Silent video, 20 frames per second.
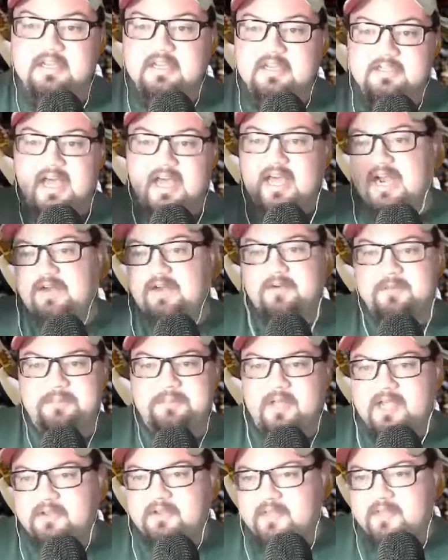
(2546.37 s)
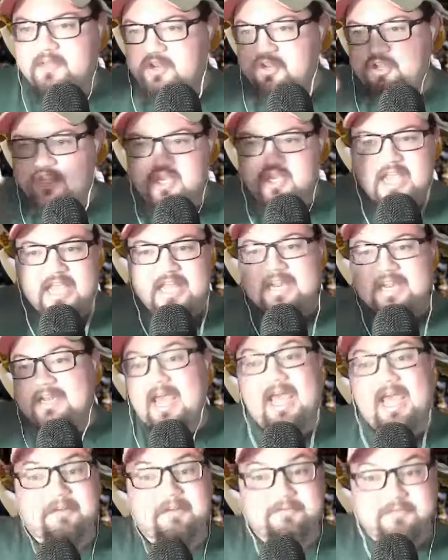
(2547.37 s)
not every player. He didn't
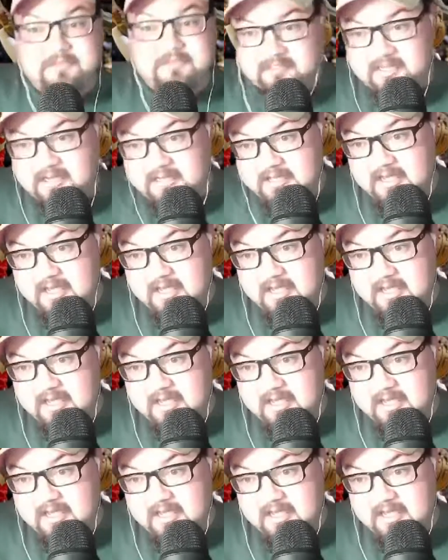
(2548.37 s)
have to say that.